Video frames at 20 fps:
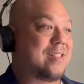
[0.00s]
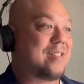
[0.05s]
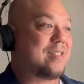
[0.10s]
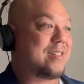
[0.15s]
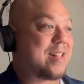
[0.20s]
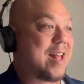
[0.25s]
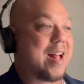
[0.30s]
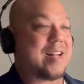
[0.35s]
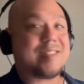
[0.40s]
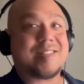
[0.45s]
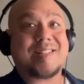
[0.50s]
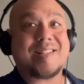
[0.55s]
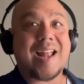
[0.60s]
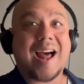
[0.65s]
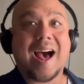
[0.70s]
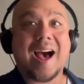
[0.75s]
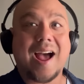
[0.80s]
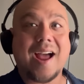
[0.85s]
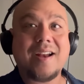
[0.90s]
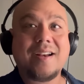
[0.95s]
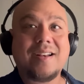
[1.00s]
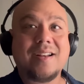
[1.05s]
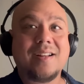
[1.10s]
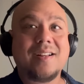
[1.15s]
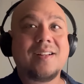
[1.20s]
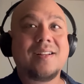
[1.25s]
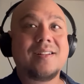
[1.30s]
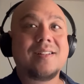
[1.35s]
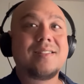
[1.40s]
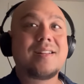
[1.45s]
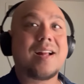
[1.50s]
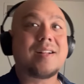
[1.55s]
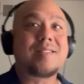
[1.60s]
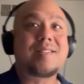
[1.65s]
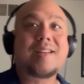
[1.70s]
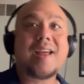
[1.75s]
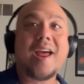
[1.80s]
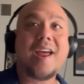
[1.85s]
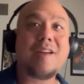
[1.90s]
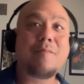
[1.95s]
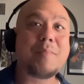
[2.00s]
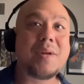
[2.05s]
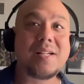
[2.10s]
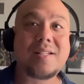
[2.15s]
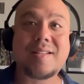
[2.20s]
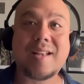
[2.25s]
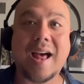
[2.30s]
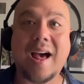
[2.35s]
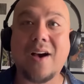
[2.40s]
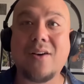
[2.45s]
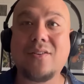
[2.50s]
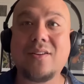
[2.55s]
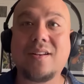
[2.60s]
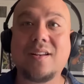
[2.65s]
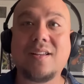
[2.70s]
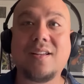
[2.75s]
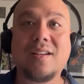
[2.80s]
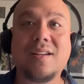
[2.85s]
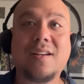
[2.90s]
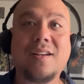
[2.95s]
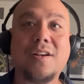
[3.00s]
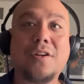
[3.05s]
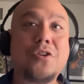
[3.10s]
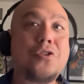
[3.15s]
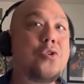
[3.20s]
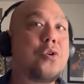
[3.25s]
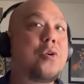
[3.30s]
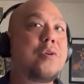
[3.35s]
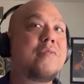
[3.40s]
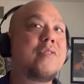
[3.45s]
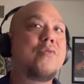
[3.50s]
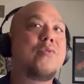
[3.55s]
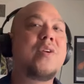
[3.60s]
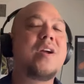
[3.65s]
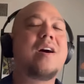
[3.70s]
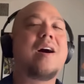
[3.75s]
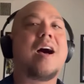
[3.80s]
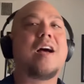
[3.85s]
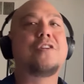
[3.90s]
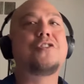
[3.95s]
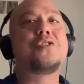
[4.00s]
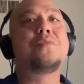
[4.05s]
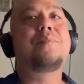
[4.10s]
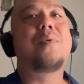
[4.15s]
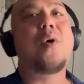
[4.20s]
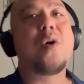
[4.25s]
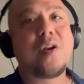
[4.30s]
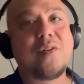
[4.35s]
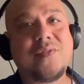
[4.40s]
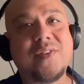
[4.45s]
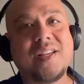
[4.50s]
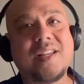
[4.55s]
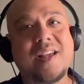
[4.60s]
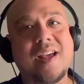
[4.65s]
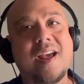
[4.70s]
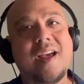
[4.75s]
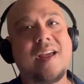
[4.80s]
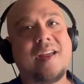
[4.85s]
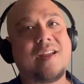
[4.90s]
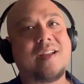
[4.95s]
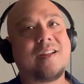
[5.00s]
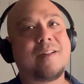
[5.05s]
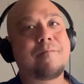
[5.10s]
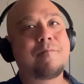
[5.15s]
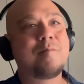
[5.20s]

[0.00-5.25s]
that side, that's gang mentality. You don't even realize you're part of a gang.